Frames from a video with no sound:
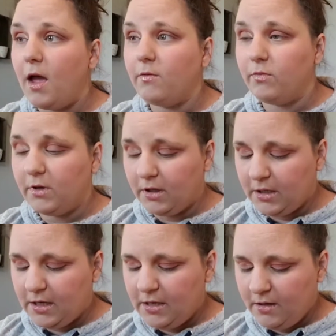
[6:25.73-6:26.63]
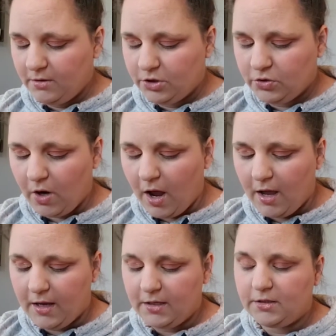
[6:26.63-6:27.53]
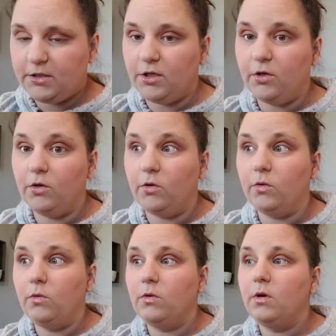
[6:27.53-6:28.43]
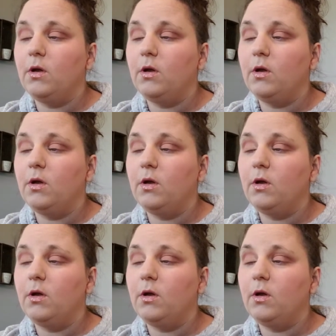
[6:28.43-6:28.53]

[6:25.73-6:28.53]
I really try to